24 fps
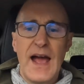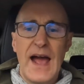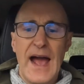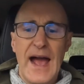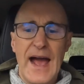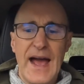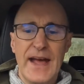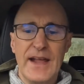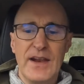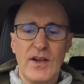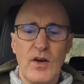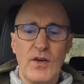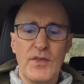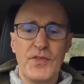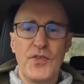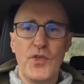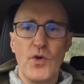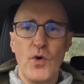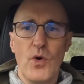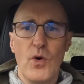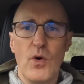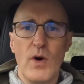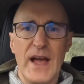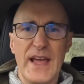And I
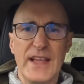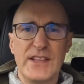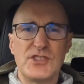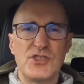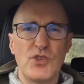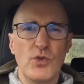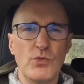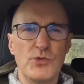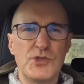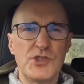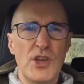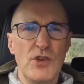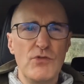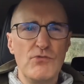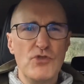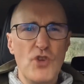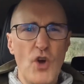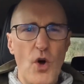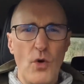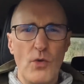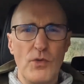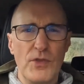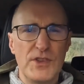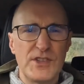thought it's also
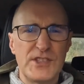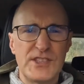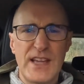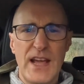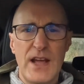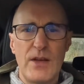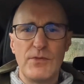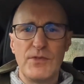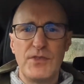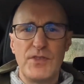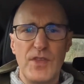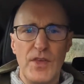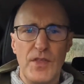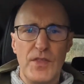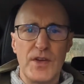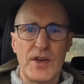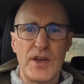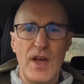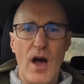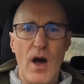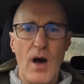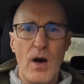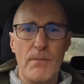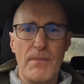not the sound that the
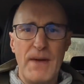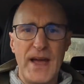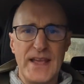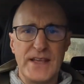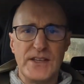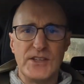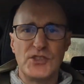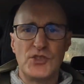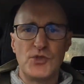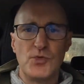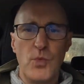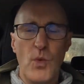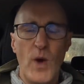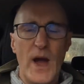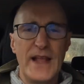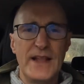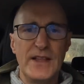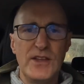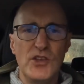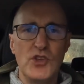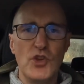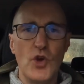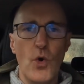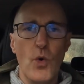car makes
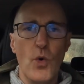when